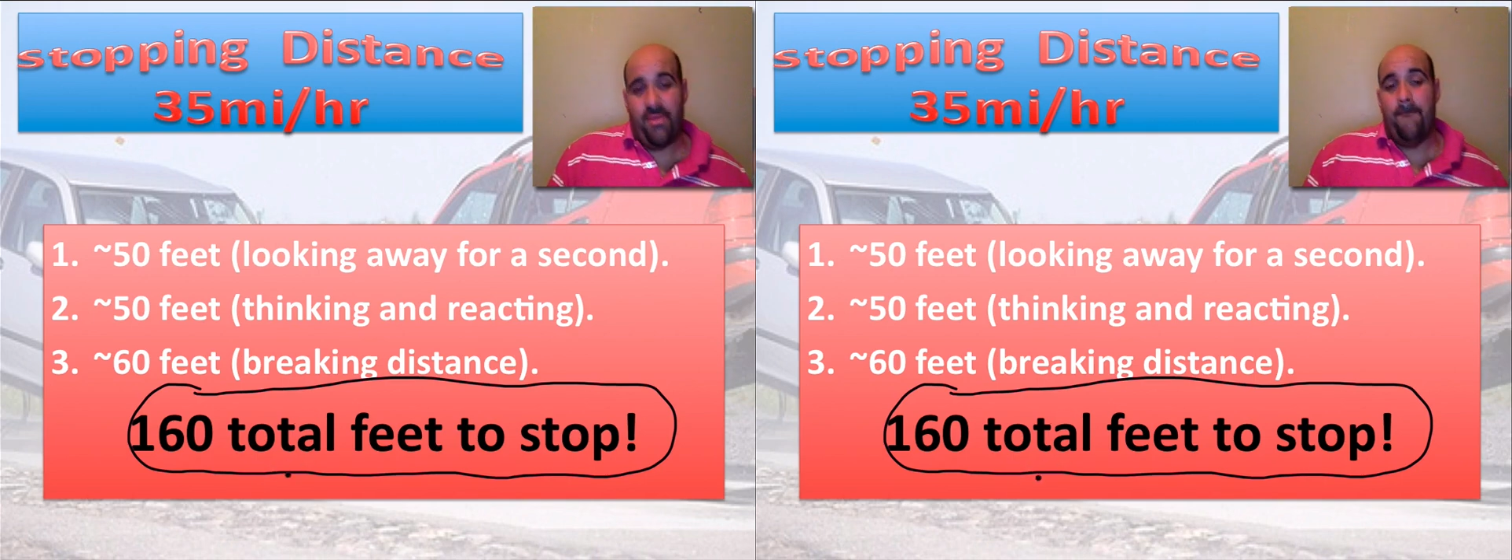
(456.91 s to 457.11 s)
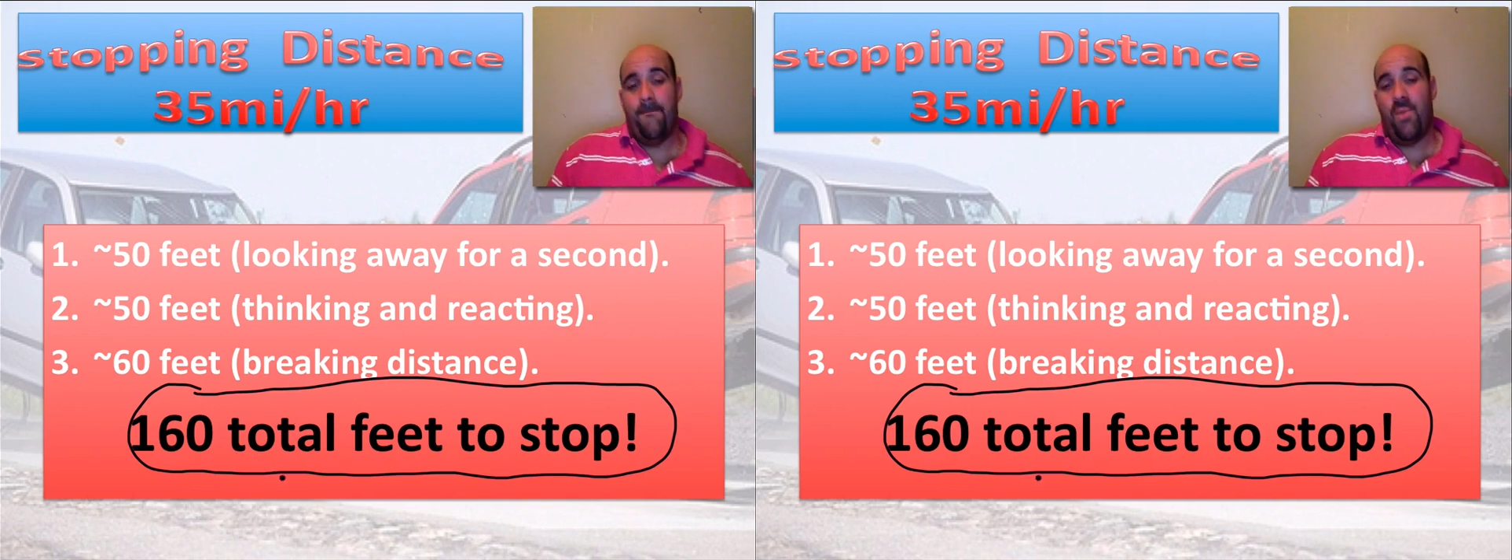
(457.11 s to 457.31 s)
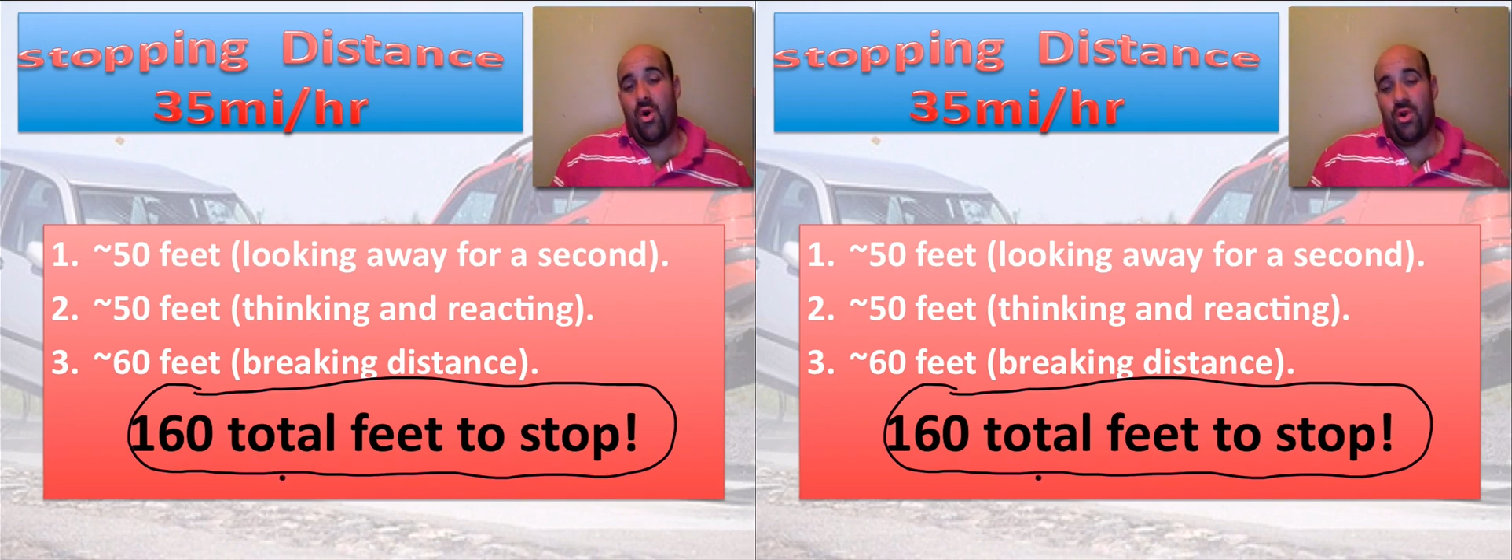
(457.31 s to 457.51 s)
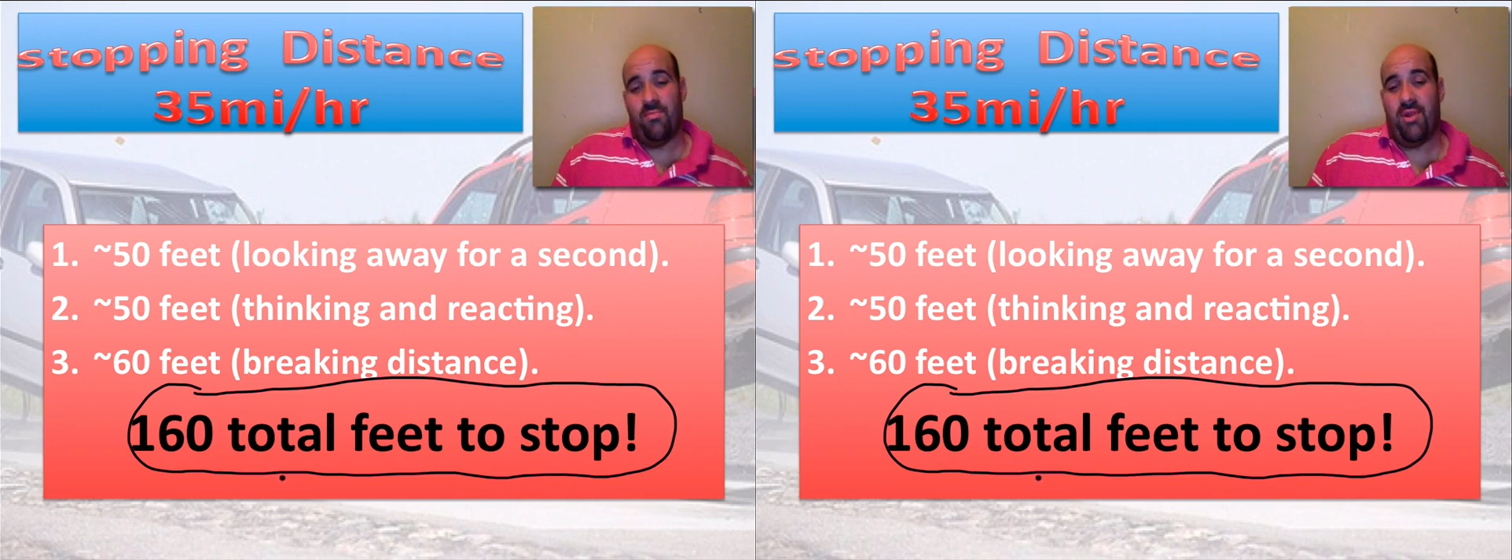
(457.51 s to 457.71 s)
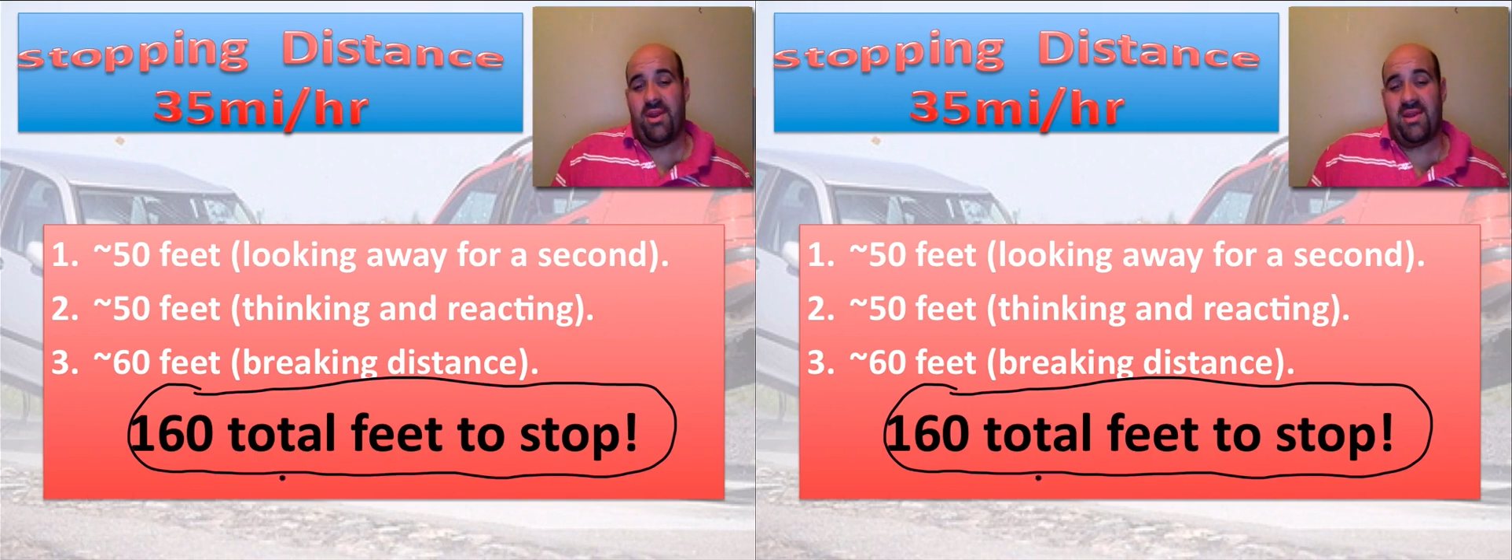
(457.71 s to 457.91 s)
the more
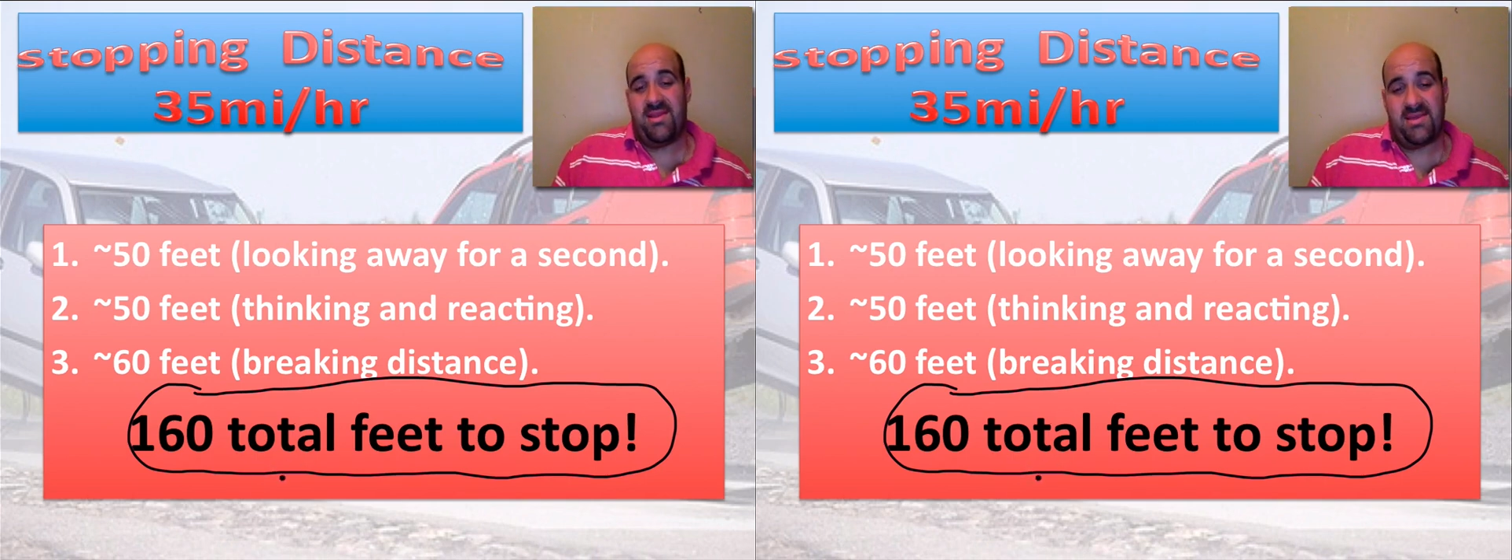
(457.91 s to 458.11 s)
your braking